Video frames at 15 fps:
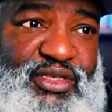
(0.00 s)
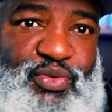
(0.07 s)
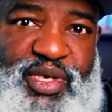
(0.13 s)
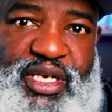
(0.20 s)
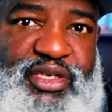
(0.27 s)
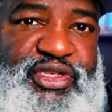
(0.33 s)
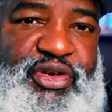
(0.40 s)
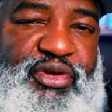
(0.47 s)

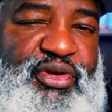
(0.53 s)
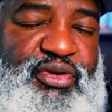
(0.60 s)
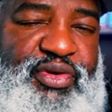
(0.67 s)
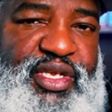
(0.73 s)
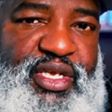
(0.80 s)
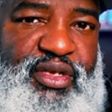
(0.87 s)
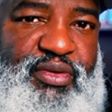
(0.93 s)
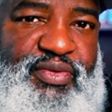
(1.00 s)
with eternal
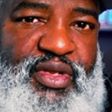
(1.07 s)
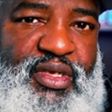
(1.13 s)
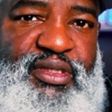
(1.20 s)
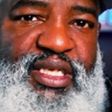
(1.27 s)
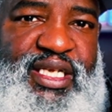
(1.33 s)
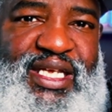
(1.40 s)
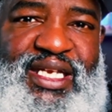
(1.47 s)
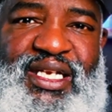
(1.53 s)
youth,
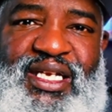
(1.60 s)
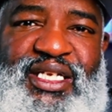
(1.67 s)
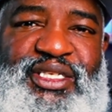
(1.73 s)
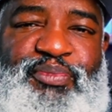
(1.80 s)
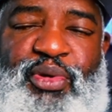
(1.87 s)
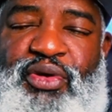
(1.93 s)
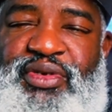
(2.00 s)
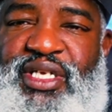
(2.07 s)
endless
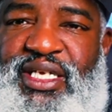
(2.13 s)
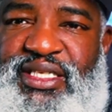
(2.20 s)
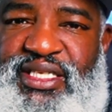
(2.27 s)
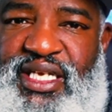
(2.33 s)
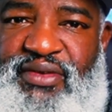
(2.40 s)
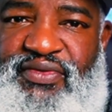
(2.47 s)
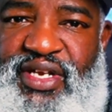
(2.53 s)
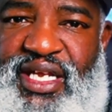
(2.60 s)

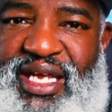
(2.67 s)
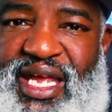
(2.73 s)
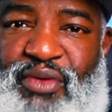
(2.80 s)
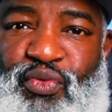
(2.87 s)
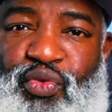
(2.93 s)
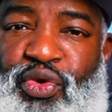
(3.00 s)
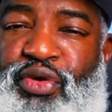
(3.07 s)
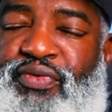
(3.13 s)
productivity,
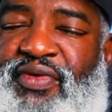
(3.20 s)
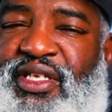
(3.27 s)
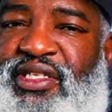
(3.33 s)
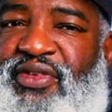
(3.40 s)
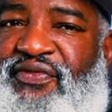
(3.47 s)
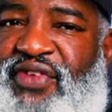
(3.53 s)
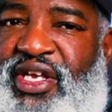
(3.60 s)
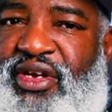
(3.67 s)
and ruthless
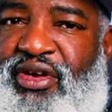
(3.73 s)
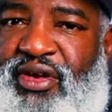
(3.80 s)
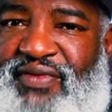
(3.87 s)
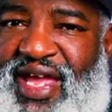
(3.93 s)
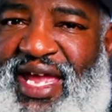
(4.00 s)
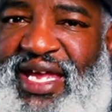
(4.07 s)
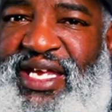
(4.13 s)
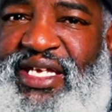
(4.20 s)
fear
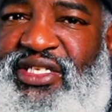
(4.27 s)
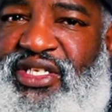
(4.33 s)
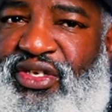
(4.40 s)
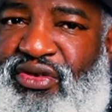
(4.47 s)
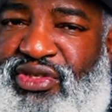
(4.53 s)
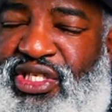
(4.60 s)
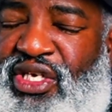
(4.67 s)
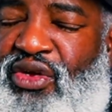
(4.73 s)
of aging
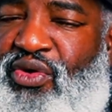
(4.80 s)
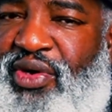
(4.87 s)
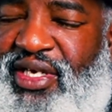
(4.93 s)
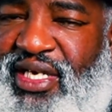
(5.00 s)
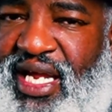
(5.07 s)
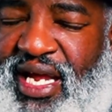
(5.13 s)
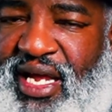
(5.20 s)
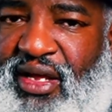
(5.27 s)
or
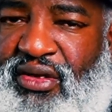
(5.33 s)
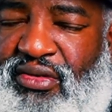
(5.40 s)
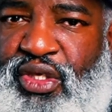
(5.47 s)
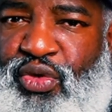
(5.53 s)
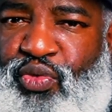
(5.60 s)
slowing down.